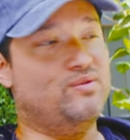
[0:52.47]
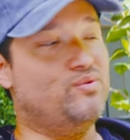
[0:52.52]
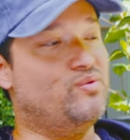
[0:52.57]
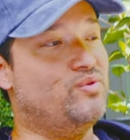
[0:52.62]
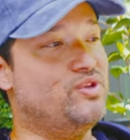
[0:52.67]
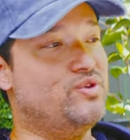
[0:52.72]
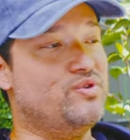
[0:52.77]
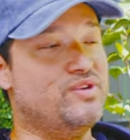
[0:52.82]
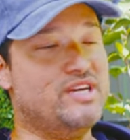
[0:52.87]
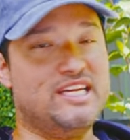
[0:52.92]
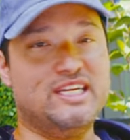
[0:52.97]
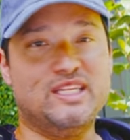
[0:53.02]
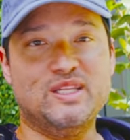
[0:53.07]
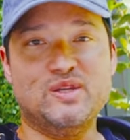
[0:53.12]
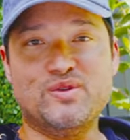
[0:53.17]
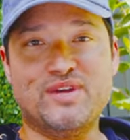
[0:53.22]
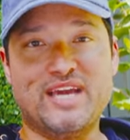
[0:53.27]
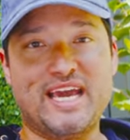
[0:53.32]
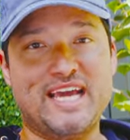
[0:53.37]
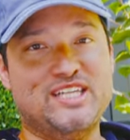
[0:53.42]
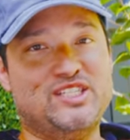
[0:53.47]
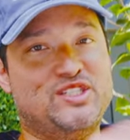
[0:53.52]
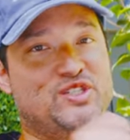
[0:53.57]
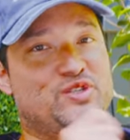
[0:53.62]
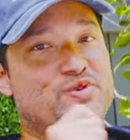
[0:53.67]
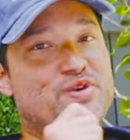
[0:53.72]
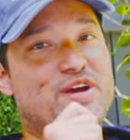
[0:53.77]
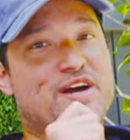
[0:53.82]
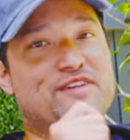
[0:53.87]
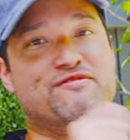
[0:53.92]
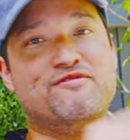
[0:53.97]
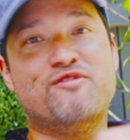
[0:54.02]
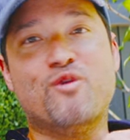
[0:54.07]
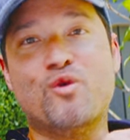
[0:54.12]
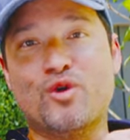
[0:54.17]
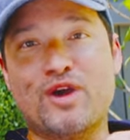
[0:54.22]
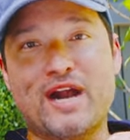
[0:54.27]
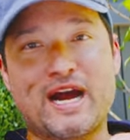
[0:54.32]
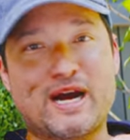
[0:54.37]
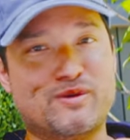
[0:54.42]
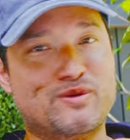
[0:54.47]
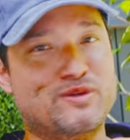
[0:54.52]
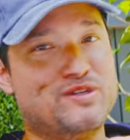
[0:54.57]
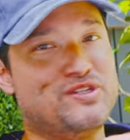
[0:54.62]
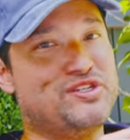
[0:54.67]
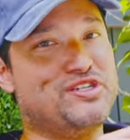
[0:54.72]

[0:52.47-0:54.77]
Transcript: When you get a location, you got four hours,